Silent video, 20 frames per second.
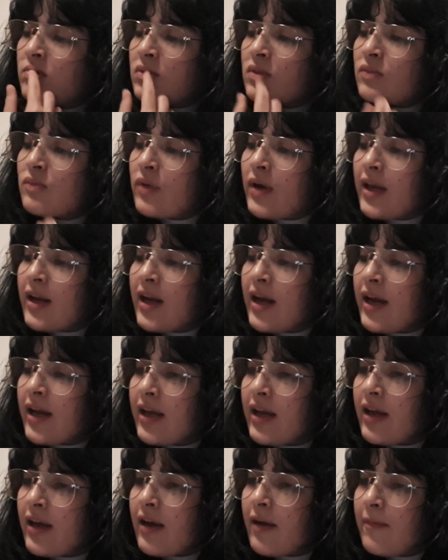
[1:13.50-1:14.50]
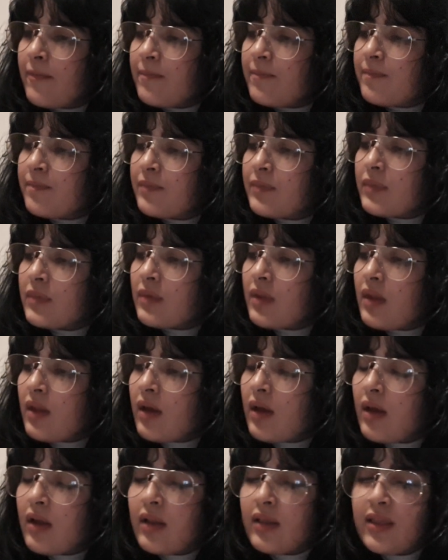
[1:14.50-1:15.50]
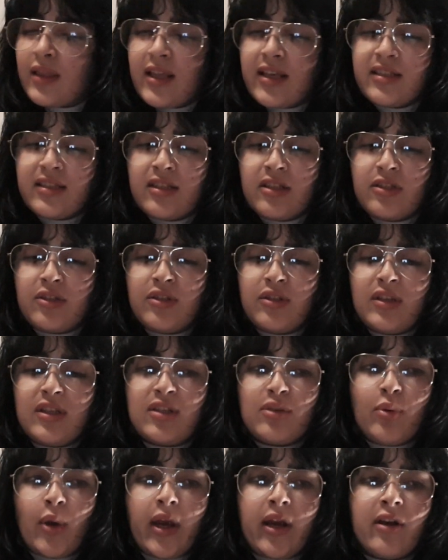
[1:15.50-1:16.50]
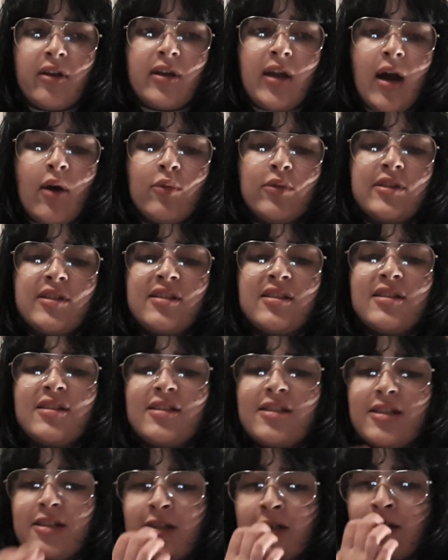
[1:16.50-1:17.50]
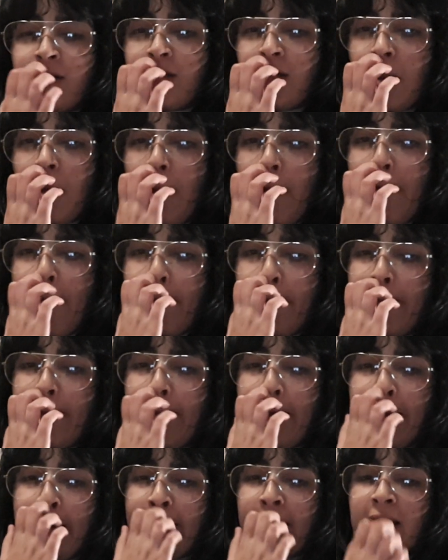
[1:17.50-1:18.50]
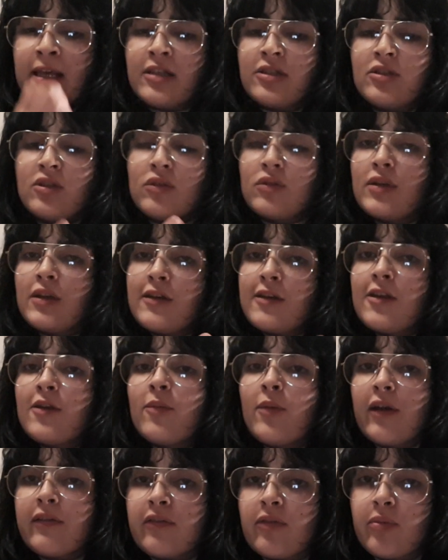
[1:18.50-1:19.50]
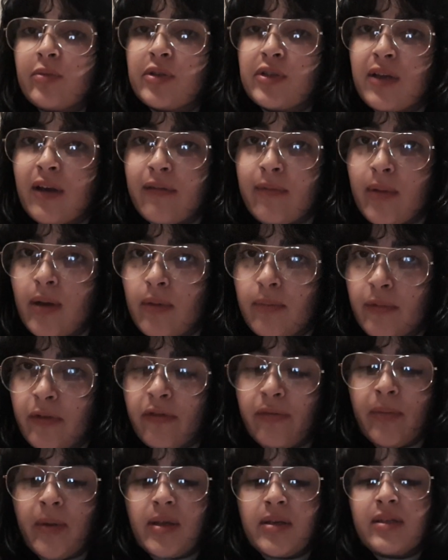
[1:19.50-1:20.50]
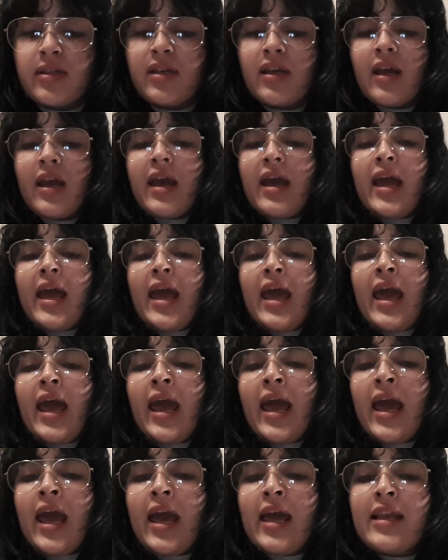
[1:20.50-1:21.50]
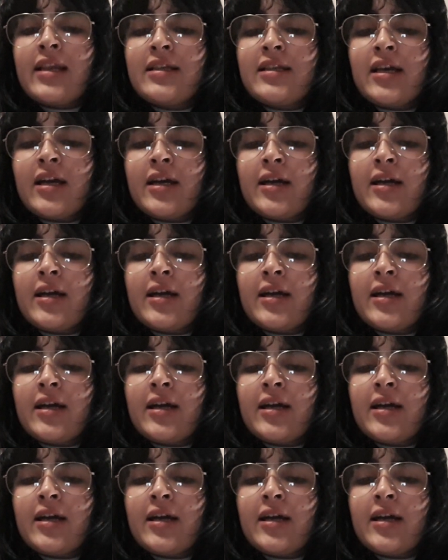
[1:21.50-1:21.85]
when I listened to this record, I was still getting into the new wave of British heavy metal movement, and